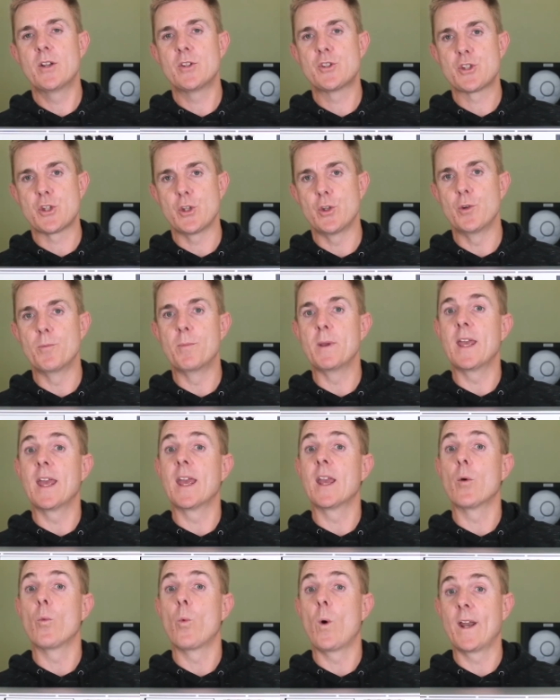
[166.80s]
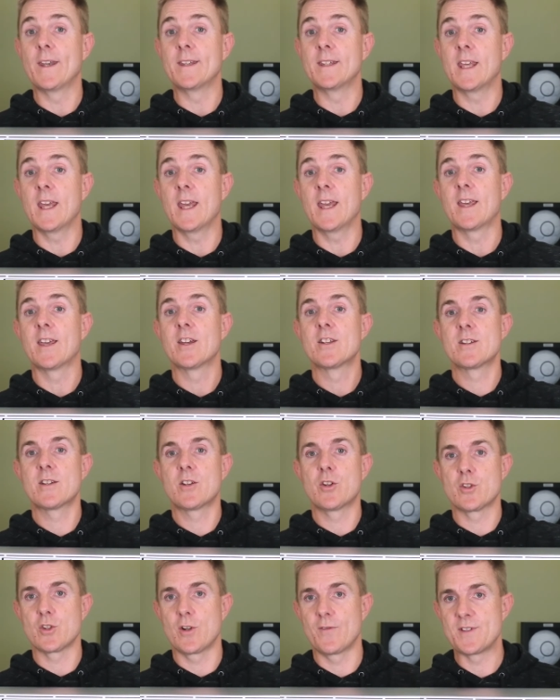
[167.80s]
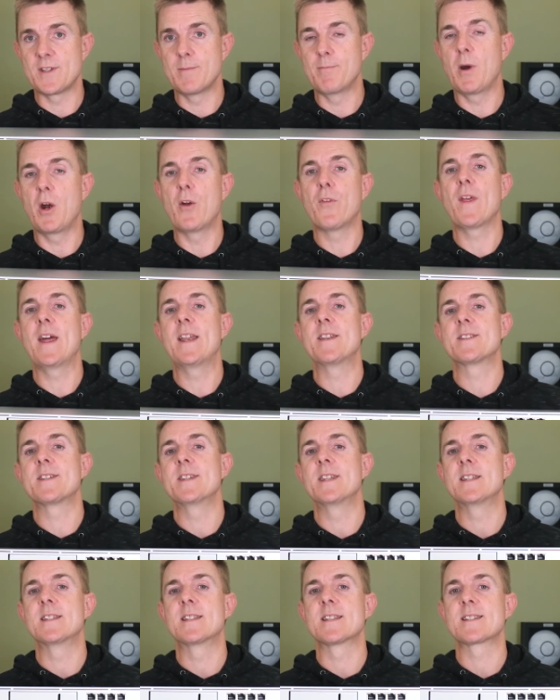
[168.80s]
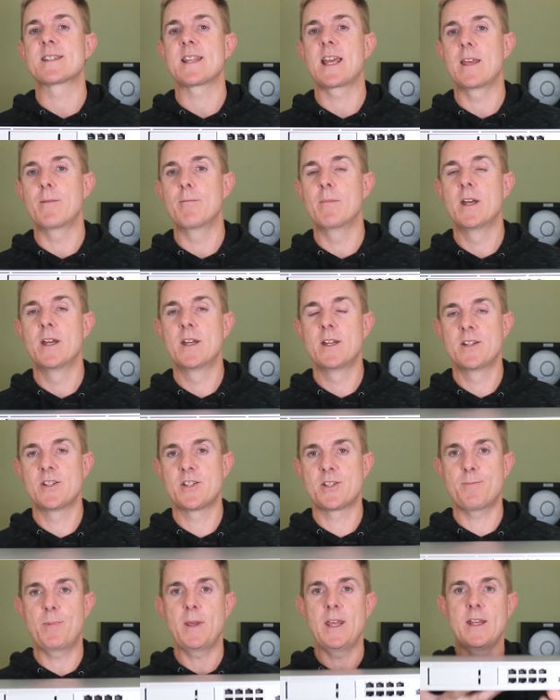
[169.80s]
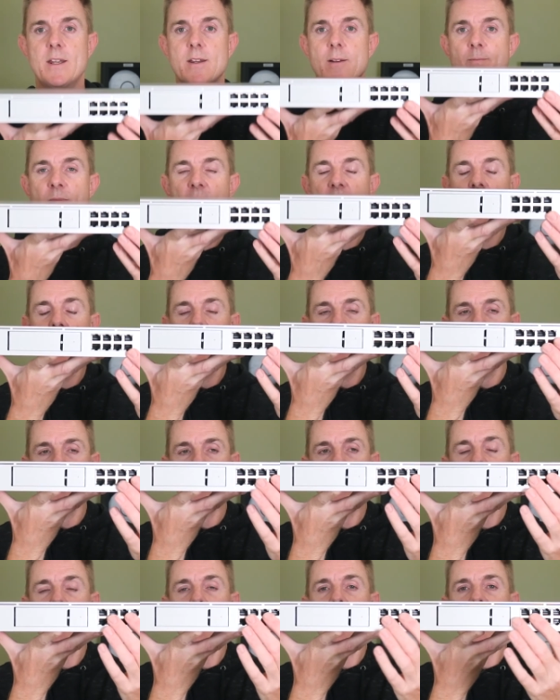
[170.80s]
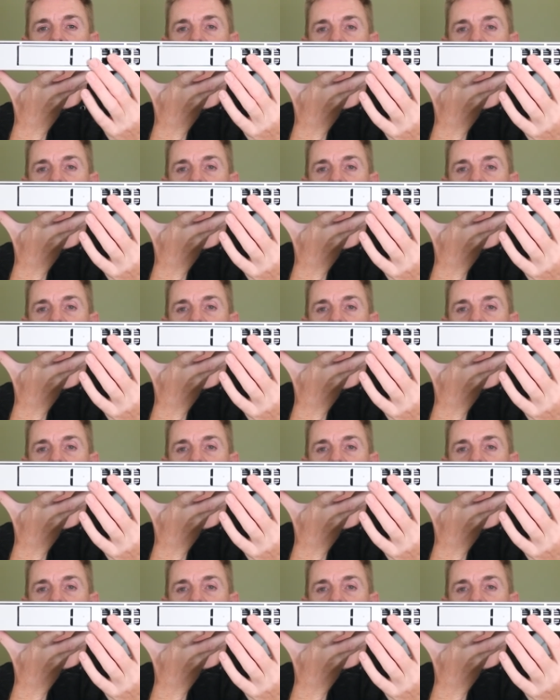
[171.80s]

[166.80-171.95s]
to being 1 gig, because obviously both ends need the same speed. You're then going to